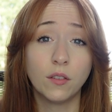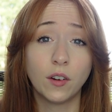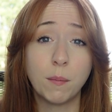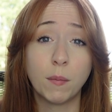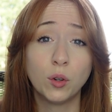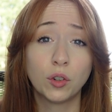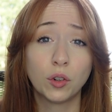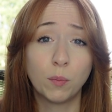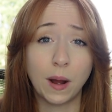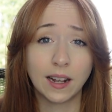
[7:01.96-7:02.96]
of
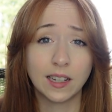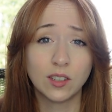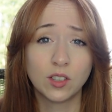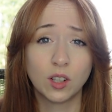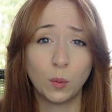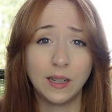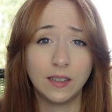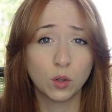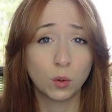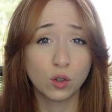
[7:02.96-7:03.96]
emotional baggage that we need
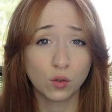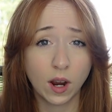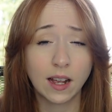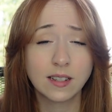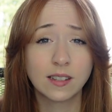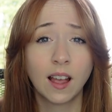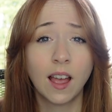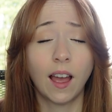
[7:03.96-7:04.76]
to address,